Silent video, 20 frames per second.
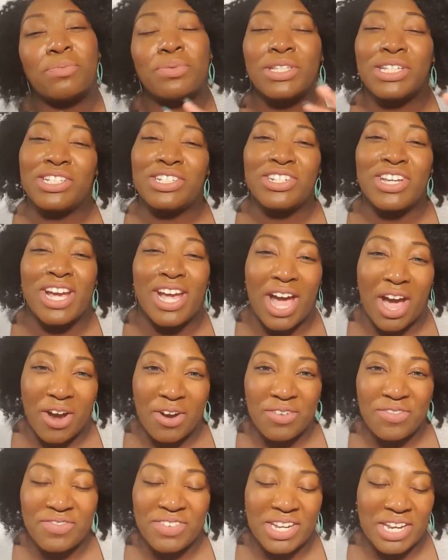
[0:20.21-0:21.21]
Please check
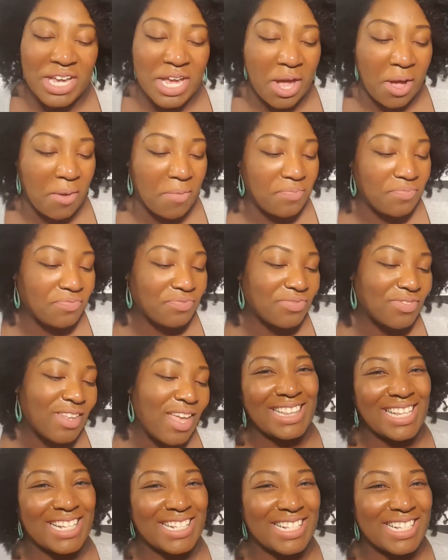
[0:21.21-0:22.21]
out her video.
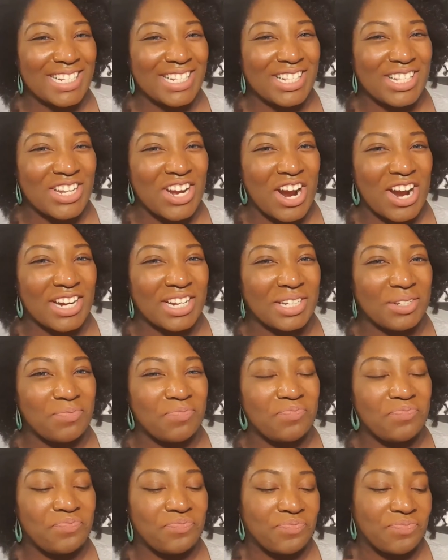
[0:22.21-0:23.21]
Let's get started.